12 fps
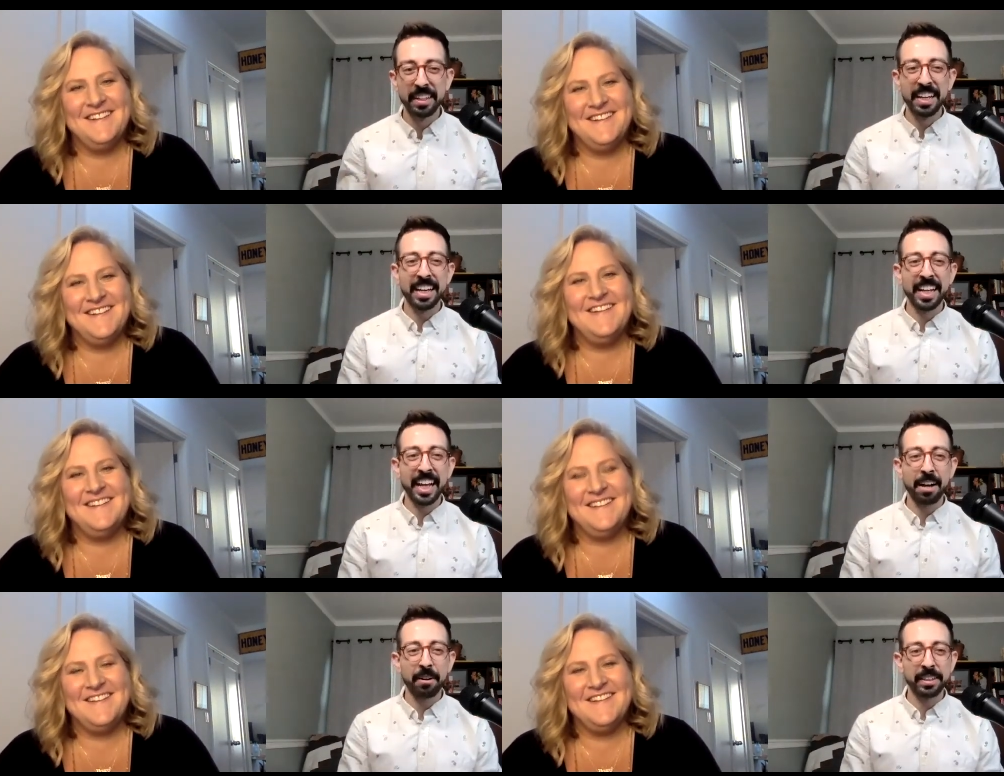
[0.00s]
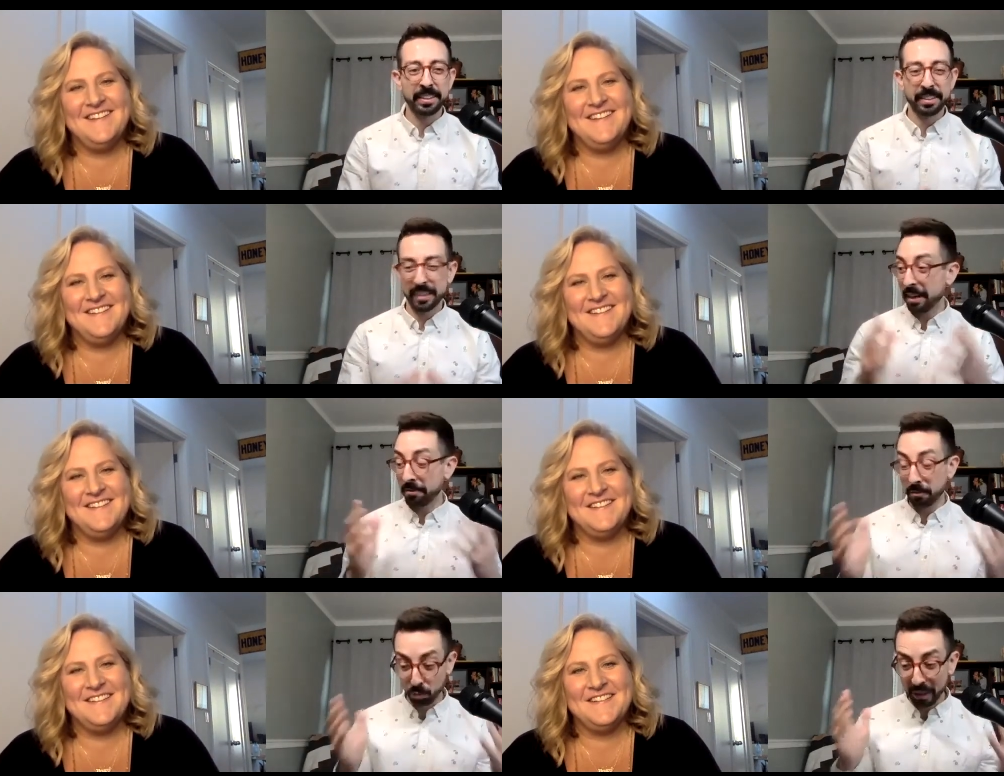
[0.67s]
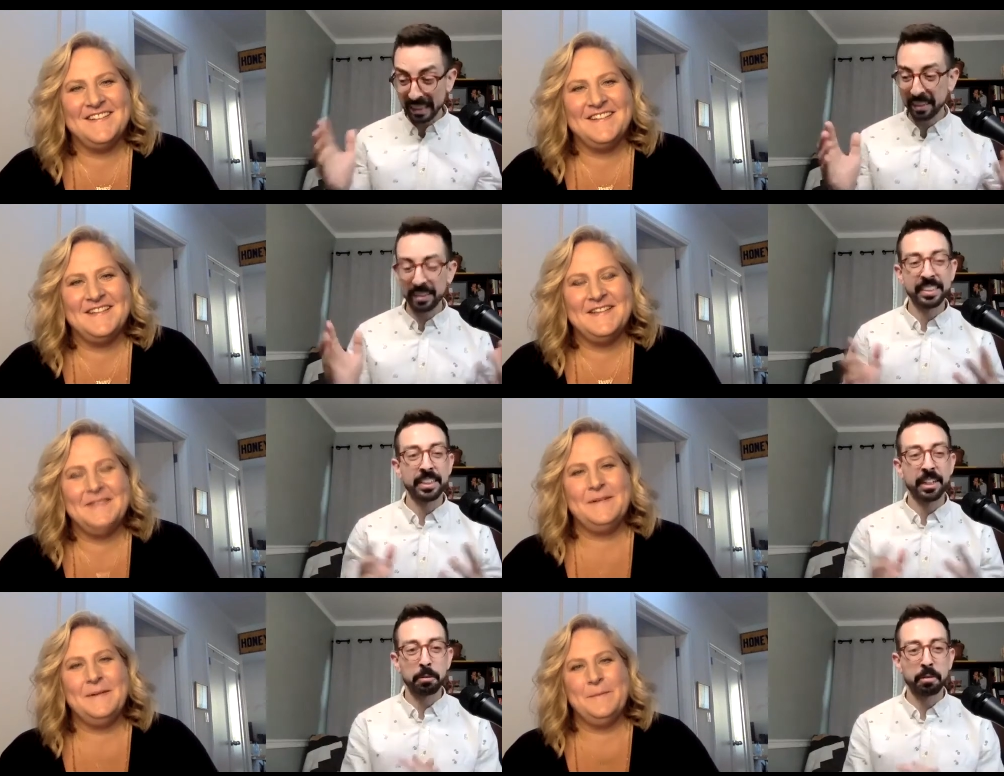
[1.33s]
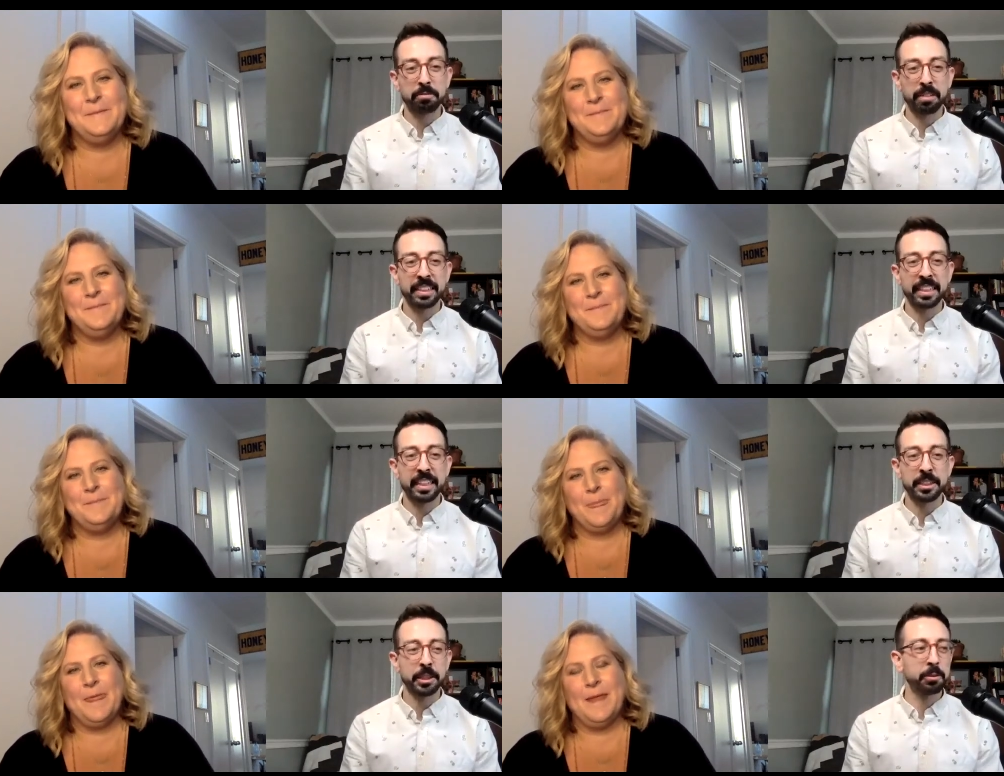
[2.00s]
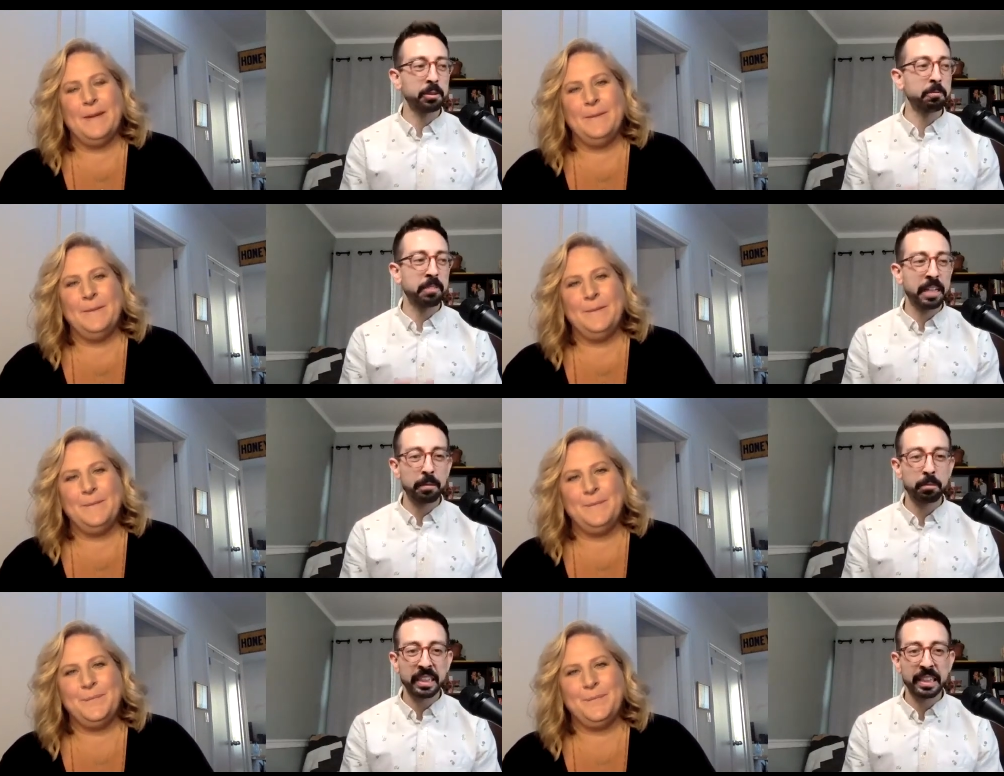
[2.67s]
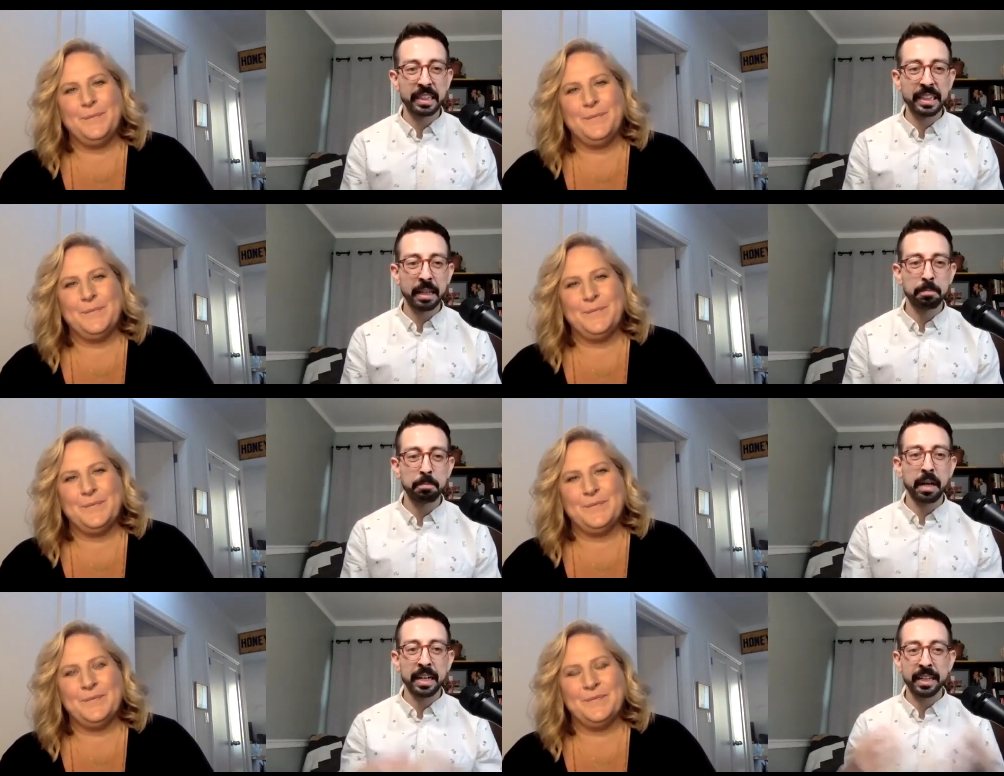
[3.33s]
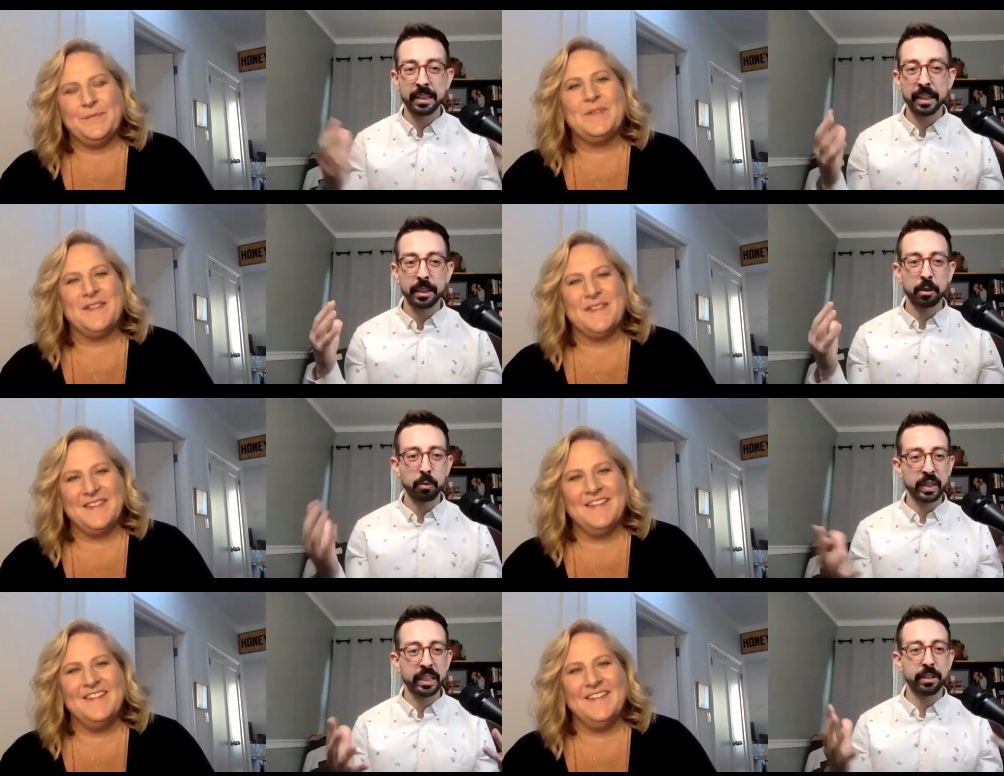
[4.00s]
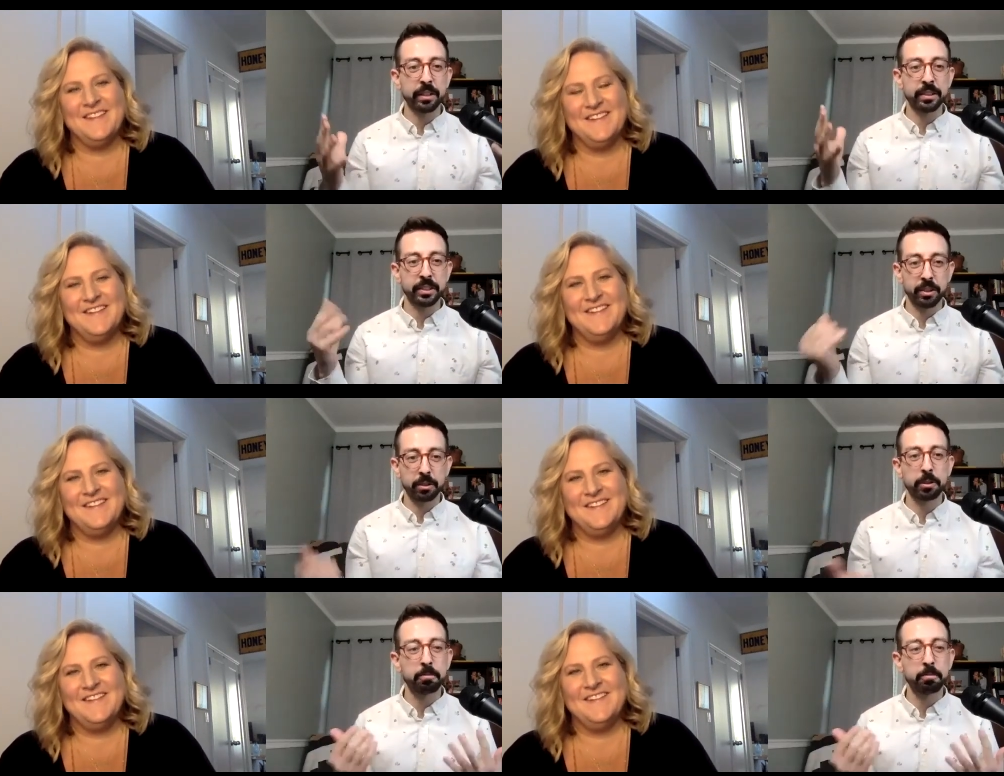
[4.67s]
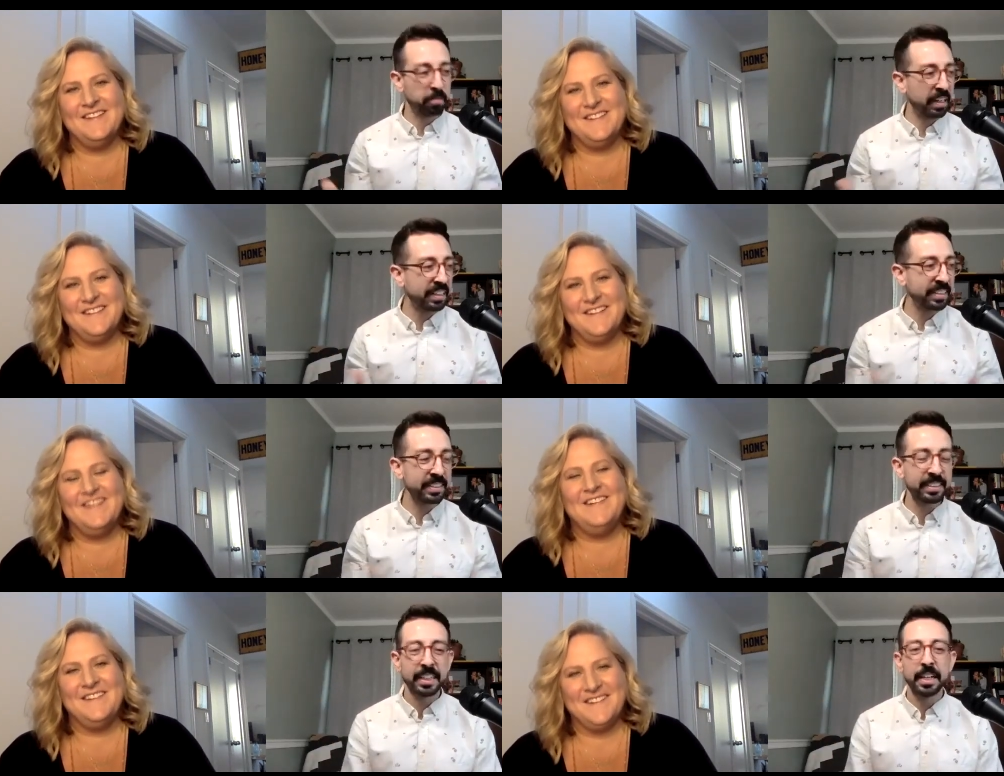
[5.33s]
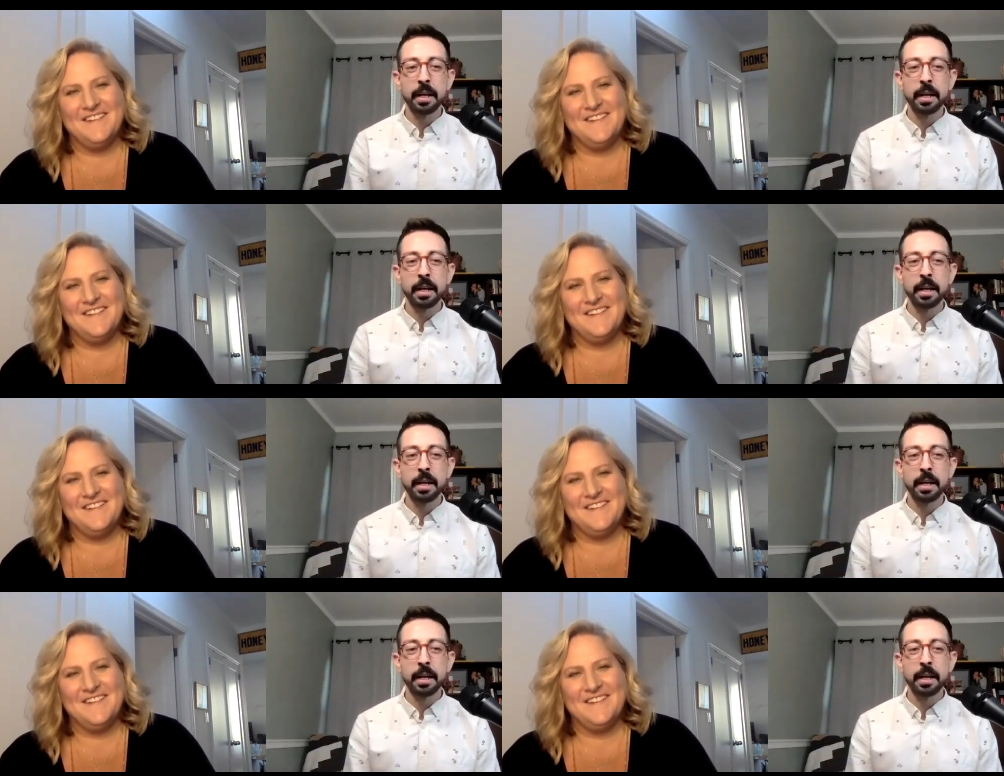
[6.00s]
Speaker 1: and how I recently started reflecting on chosen family and my like queer circle of friends.